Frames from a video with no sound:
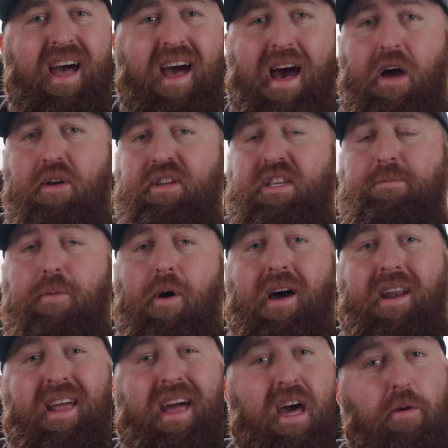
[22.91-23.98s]
how to
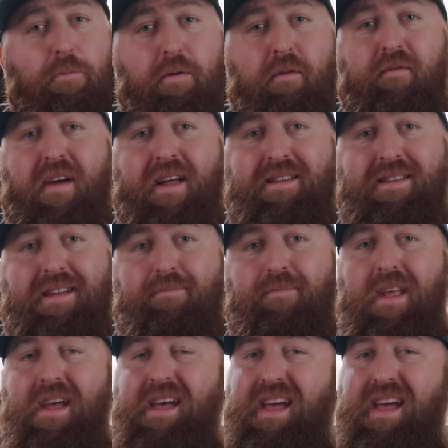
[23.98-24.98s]
spot it, how to prevent it,